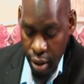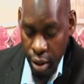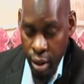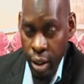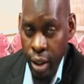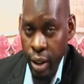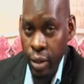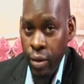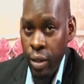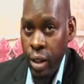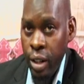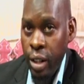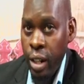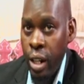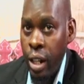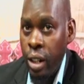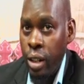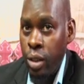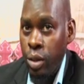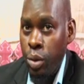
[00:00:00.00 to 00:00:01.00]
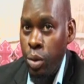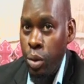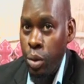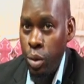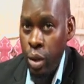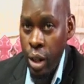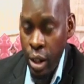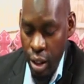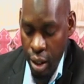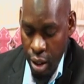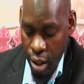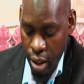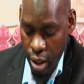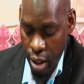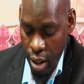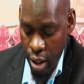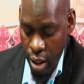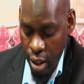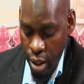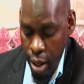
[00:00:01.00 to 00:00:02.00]
given in to watch this
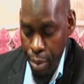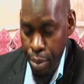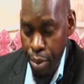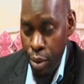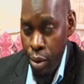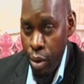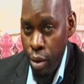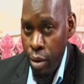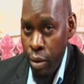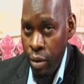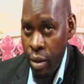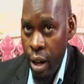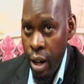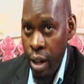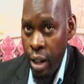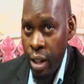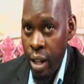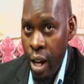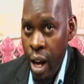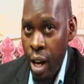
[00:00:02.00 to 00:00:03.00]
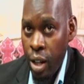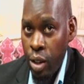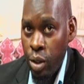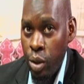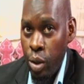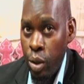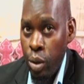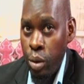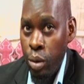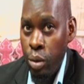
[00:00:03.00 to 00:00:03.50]
episode of the Alhidaayah Show.